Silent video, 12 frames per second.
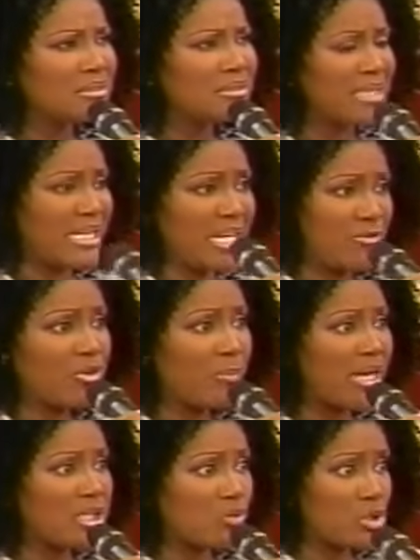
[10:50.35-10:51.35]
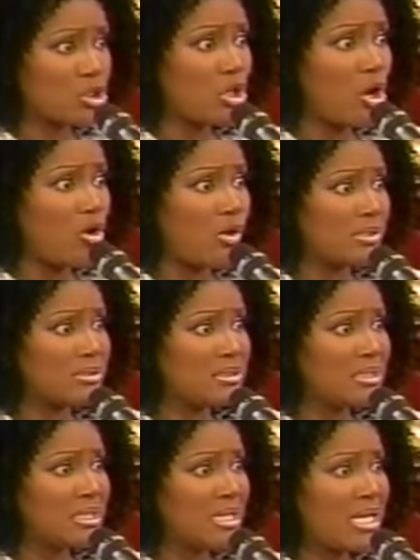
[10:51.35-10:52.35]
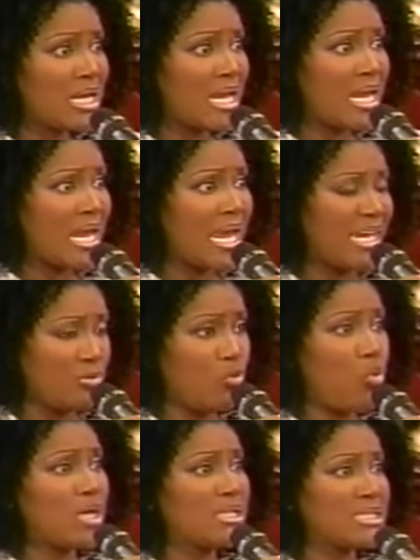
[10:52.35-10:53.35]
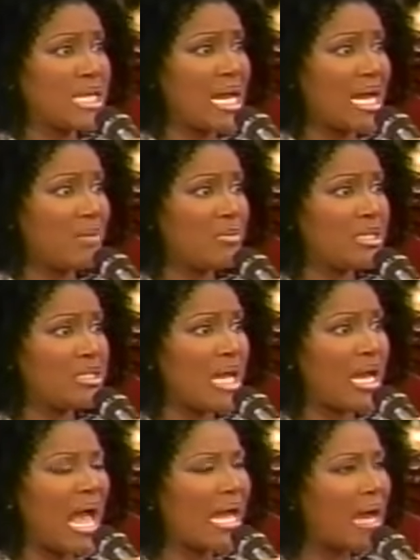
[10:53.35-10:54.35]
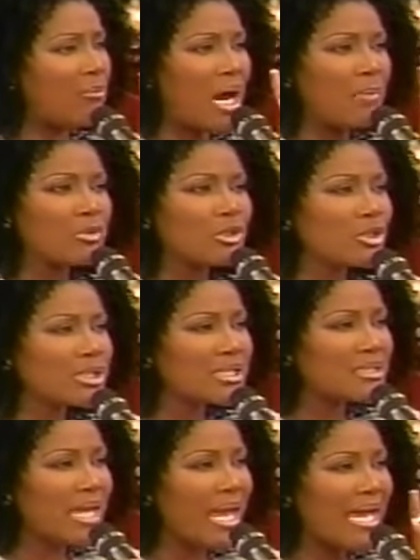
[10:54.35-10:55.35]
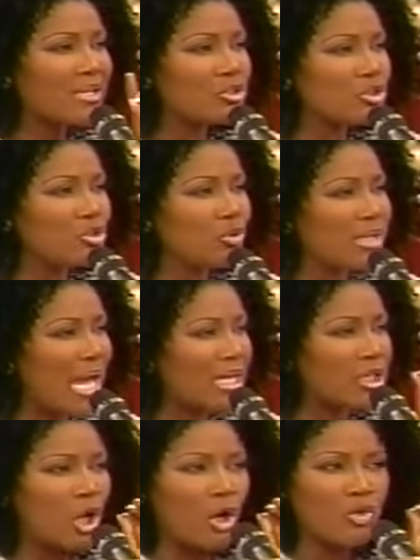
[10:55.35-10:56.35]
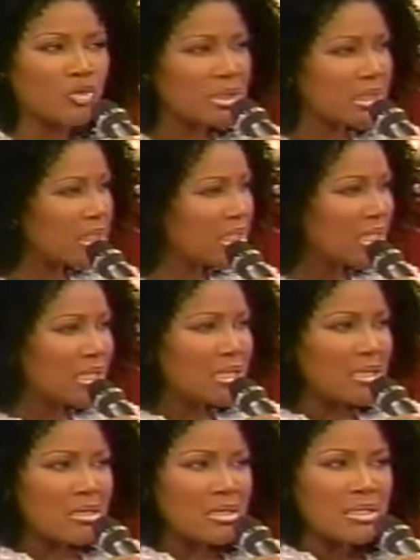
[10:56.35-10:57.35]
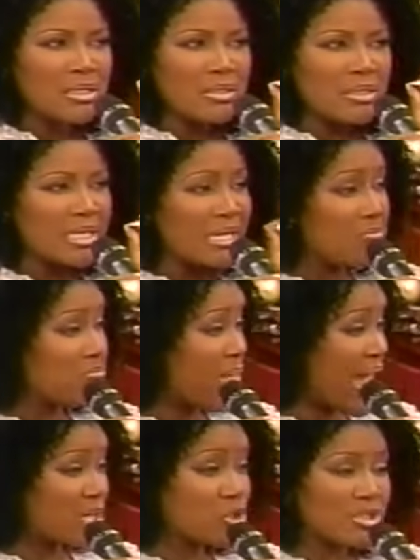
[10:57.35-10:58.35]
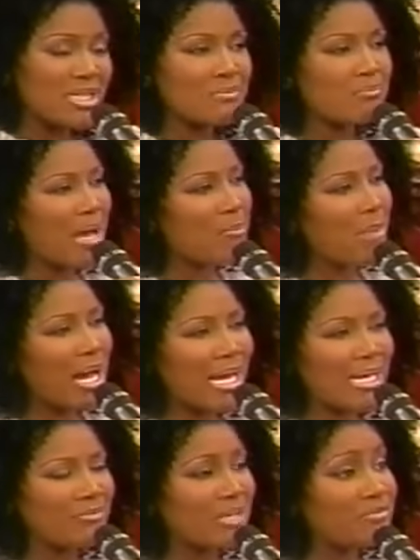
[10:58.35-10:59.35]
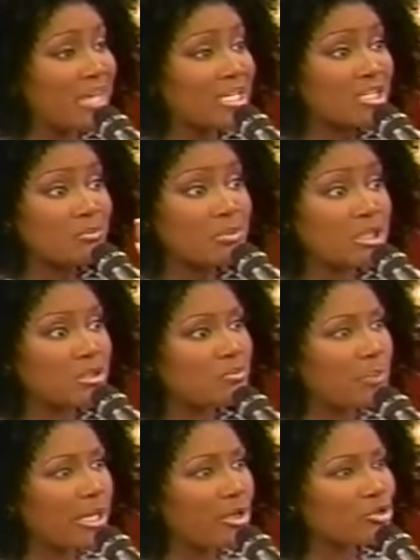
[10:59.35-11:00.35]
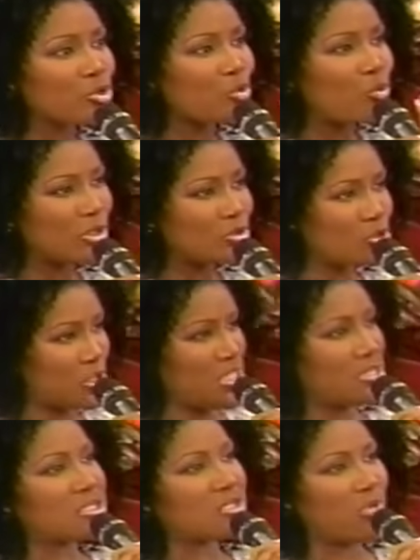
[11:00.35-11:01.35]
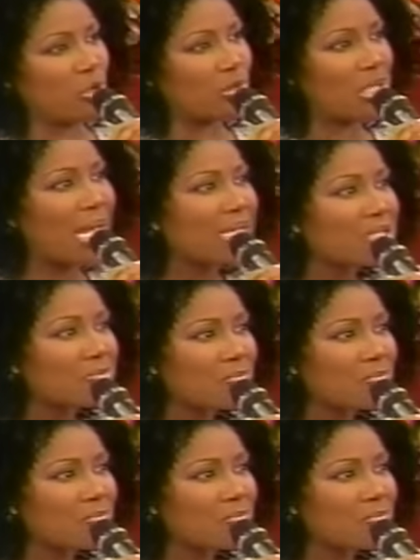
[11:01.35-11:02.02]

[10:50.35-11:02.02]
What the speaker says: that everybody was gone at one time? I'm looking at you, and I can only imagine in my mind that can be compared to what Jesus felt like